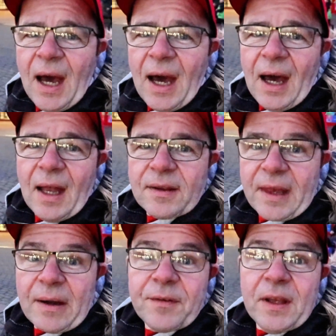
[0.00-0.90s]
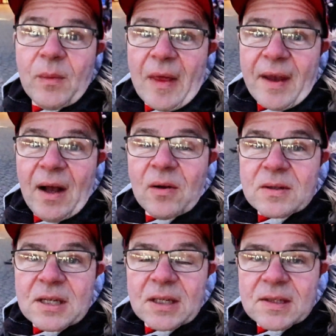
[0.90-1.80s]
and thankfully the weather
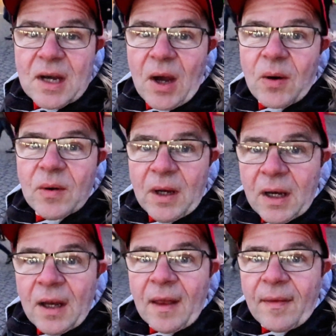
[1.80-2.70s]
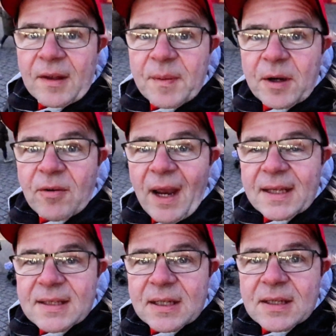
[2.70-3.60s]
held, so it's been great.